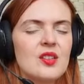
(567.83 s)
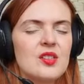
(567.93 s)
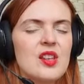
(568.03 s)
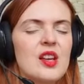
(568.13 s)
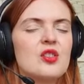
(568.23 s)

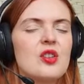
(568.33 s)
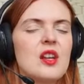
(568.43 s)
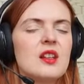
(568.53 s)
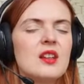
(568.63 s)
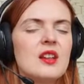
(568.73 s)

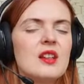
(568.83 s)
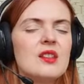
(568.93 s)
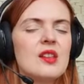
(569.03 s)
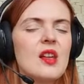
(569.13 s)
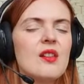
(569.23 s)
saturating
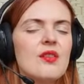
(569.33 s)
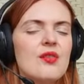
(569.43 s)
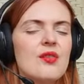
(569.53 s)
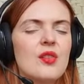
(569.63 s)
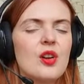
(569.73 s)

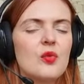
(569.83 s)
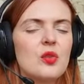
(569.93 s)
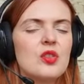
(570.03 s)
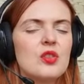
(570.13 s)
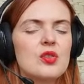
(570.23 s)
itself
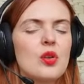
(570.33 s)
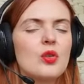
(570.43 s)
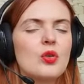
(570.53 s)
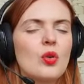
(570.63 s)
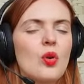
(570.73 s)
with this
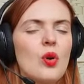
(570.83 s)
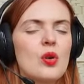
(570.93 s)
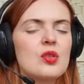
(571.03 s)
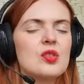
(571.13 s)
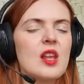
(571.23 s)

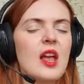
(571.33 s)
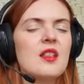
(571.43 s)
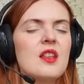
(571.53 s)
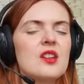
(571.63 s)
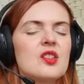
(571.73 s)
Taurus
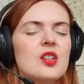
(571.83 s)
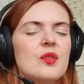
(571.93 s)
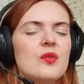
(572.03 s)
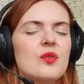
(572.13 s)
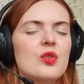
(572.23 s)
energy,
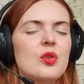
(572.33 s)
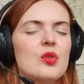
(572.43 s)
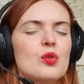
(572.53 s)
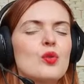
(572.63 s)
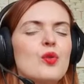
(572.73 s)

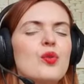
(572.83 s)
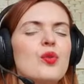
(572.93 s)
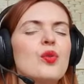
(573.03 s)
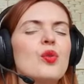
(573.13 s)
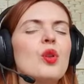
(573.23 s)
Taurus
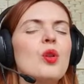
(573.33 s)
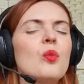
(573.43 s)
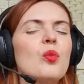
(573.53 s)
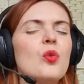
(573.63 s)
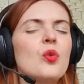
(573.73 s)
full
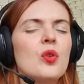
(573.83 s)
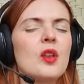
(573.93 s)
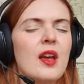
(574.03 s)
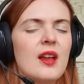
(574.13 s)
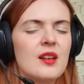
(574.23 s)
moon
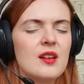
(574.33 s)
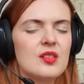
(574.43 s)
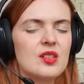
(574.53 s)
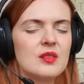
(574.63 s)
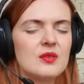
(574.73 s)

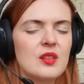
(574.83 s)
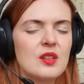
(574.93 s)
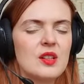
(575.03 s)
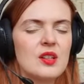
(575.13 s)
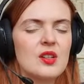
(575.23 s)
energy.
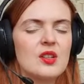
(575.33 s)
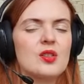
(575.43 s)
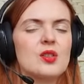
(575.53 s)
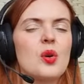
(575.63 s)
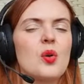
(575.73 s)

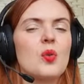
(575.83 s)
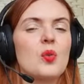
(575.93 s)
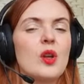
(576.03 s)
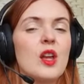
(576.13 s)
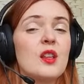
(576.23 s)
So
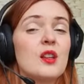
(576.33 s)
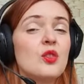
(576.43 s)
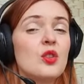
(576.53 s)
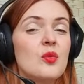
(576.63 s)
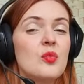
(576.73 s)
we are not
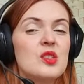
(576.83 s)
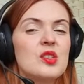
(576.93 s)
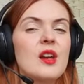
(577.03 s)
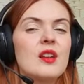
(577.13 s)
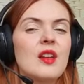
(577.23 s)
going to be
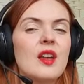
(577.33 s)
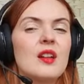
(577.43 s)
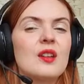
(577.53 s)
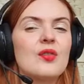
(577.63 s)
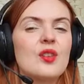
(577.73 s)
starting
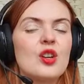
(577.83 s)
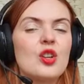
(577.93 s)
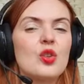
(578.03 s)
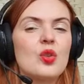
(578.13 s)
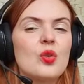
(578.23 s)
anything
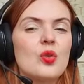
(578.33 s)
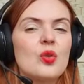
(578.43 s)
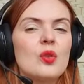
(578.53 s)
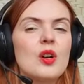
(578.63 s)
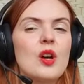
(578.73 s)

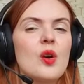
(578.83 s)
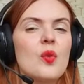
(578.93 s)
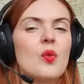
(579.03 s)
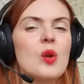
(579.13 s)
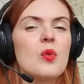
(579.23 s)
new.
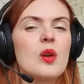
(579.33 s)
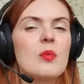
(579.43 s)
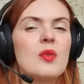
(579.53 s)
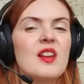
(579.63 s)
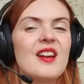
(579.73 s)
We will
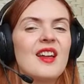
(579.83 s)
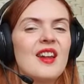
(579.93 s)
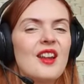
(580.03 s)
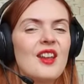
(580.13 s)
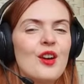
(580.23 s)
be
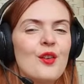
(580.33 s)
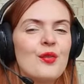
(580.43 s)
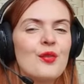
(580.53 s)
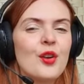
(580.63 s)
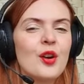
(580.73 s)

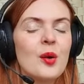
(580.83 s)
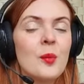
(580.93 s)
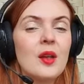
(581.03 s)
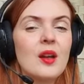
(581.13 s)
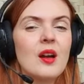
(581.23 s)

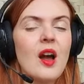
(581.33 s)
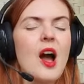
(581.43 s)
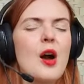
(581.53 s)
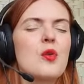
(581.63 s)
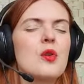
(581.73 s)
reaffirming
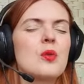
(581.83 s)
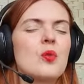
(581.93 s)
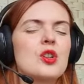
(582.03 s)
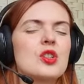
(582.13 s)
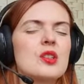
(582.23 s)
our
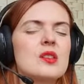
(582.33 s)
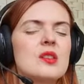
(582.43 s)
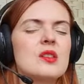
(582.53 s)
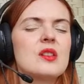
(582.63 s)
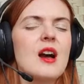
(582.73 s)
wishes,
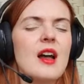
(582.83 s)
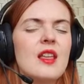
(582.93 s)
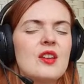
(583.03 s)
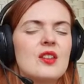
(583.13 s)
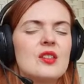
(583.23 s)

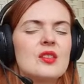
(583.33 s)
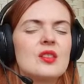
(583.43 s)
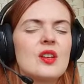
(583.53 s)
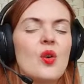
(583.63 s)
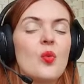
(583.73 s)
desires,
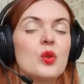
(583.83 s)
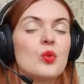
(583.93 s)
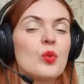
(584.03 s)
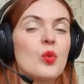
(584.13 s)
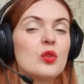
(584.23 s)
what
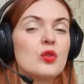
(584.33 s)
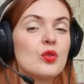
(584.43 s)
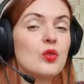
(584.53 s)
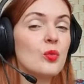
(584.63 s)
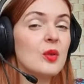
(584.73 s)
we want
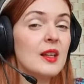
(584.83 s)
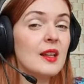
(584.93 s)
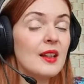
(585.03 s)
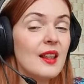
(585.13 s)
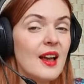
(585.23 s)
to
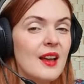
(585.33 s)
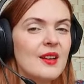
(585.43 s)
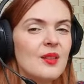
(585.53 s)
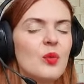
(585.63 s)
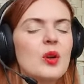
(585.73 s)
be like,
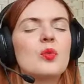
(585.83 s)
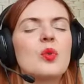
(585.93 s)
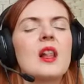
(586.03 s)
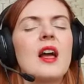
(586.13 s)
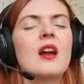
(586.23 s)
what
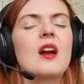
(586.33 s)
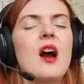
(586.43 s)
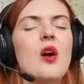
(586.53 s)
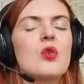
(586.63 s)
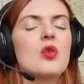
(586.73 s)
we like
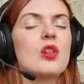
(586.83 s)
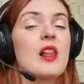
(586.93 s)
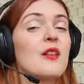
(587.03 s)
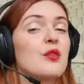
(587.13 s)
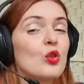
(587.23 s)
our
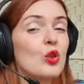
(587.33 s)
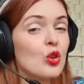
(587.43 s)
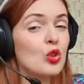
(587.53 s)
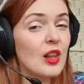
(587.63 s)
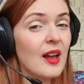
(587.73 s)
life to
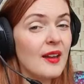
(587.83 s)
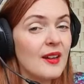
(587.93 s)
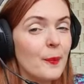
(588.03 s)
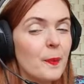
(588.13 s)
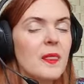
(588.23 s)
look like.